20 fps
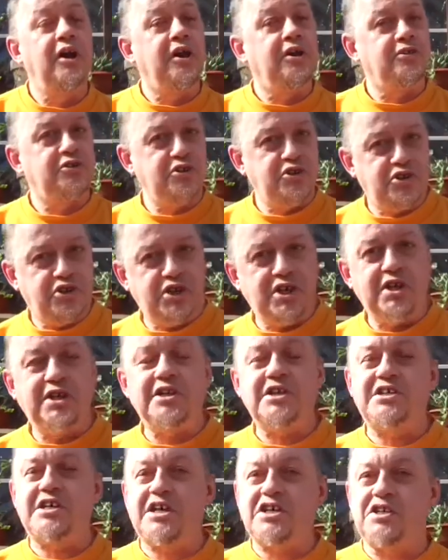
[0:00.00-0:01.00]
the genus
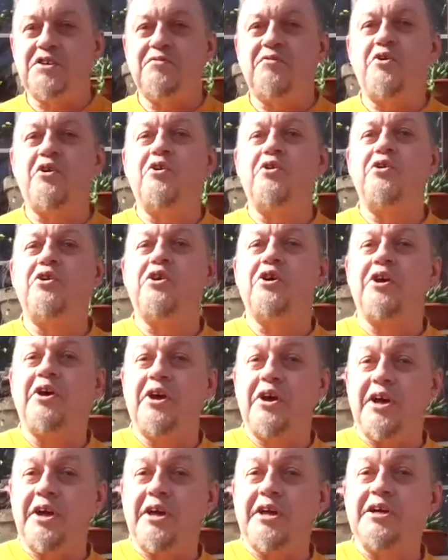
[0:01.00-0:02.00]
Echeveria
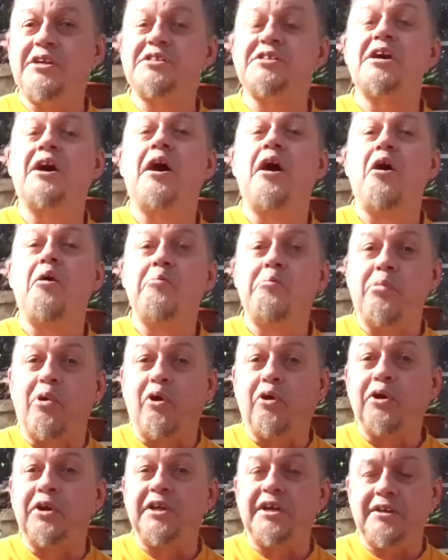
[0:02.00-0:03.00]
is
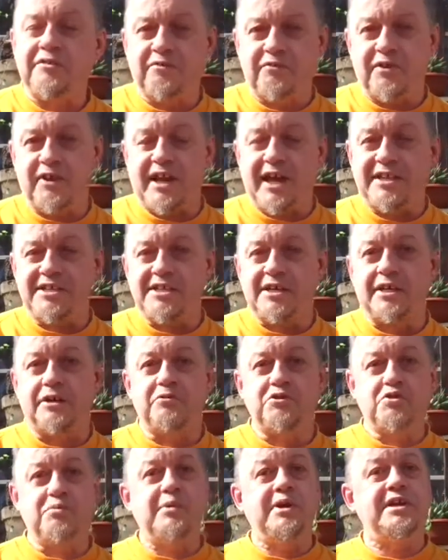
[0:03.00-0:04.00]
polyphyletic,
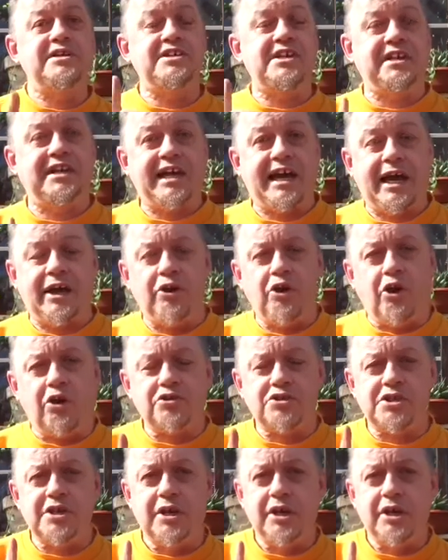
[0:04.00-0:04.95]
which means it cannot